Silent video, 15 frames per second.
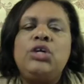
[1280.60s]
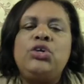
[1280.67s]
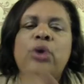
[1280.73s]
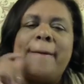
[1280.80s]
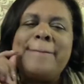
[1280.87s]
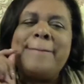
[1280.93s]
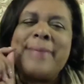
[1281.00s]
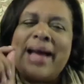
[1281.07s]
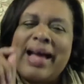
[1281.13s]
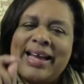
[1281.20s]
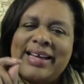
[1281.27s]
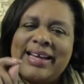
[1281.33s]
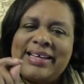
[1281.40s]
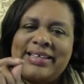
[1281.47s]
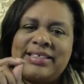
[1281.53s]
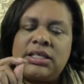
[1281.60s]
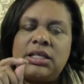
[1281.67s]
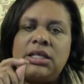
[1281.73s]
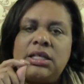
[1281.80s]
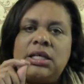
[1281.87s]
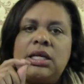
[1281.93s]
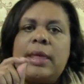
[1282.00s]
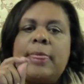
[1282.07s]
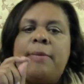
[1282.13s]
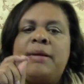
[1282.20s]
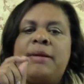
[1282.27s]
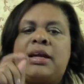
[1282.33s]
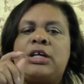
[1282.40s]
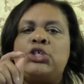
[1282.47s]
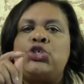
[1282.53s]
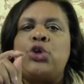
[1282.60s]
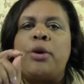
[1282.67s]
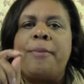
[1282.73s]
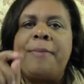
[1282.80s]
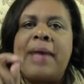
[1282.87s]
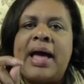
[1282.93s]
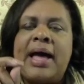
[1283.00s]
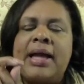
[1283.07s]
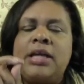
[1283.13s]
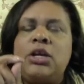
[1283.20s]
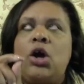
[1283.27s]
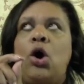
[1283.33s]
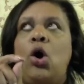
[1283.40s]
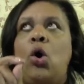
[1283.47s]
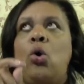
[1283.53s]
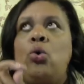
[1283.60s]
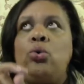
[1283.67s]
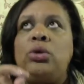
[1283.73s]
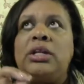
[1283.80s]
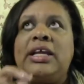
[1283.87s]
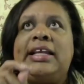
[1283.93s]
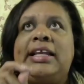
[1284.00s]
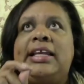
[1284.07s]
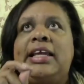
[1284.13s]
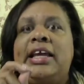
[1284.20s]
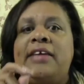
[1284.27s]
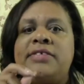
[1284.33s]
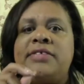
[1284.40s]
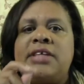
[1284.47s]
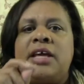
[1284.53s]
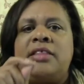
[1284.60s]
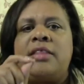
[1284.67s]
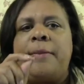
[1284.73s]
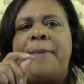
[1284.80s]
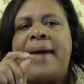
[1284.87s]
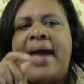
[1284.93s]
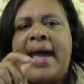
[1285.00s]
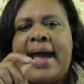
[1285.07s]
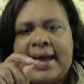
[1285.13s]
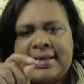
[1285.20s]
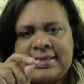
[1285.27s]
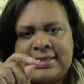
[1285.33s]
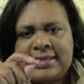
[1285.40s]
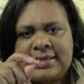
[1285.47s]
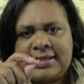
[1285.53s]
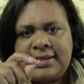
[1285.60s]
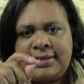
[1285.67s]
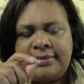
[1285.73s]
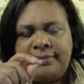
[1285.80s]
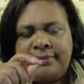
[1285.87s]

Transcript: Your mind, because your mind only lives in the past.